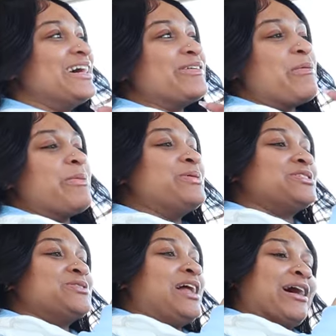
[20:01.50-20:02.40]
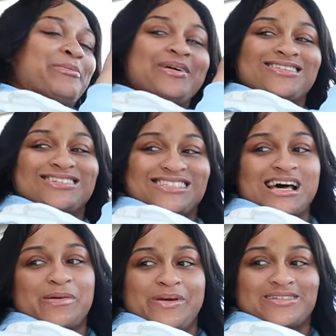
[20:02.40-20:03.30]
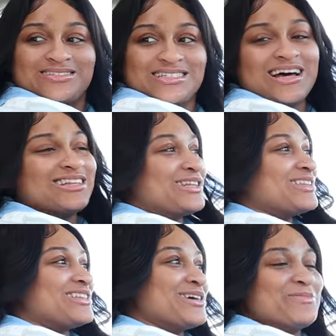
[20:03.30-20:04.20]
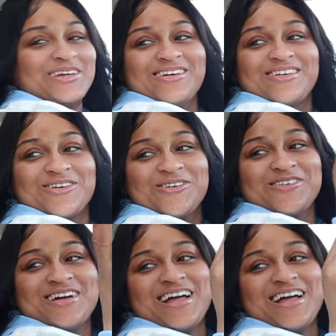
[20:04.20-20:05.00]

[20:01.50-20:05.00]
I'm gonna put you like a picture inside a picture inside the thumbnail. Cool.